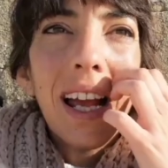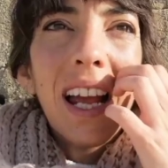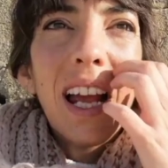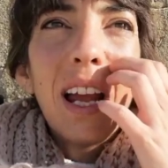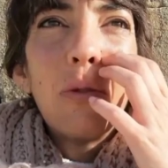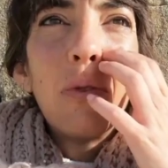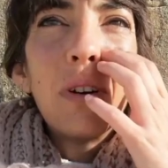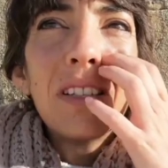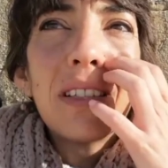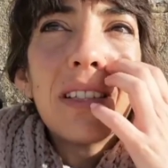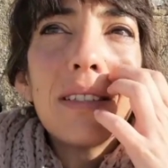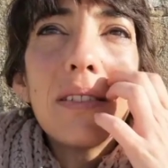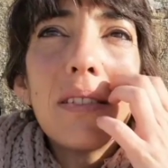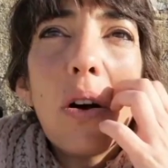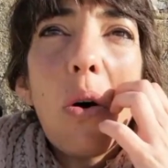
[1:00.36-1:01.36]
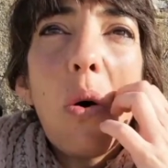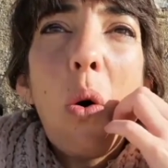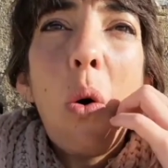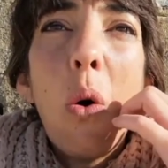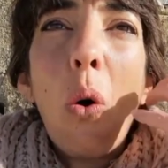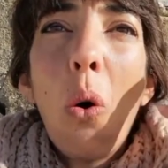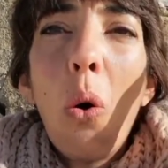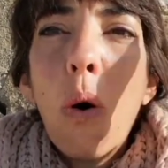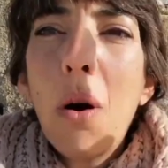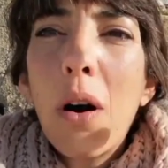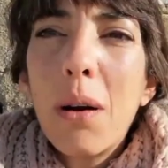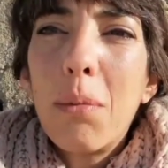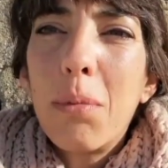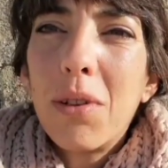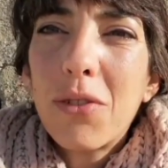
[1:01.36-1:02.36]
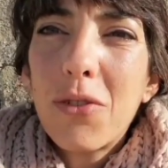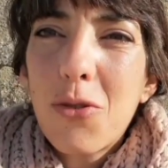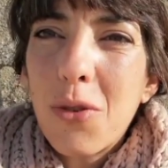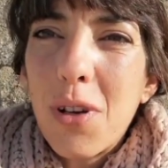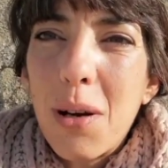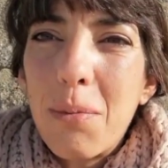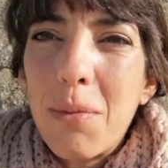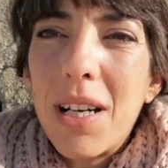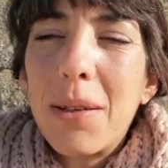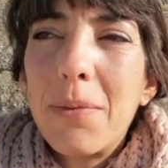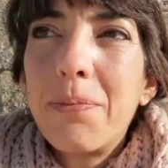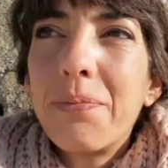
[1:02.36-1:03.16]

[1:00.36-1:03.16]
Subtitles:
It was a horrible trauma,